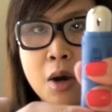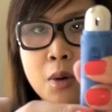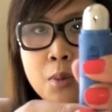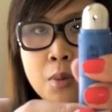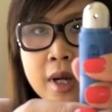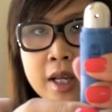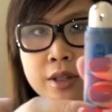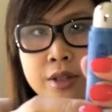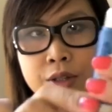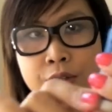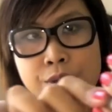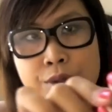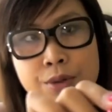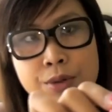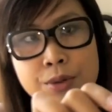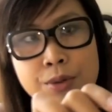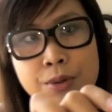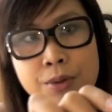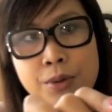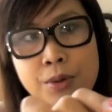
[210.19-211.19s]
When
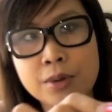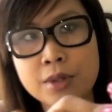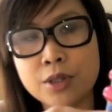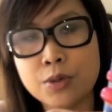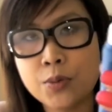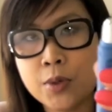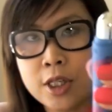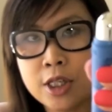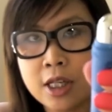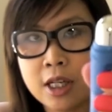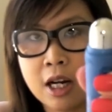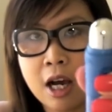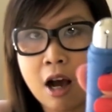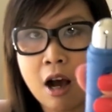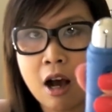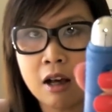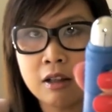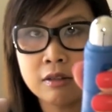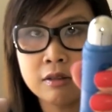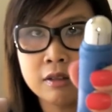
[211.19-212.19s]
you switch it
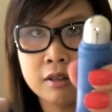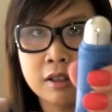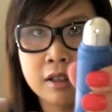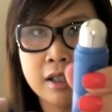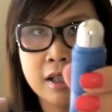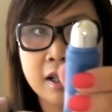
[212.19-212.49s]
on,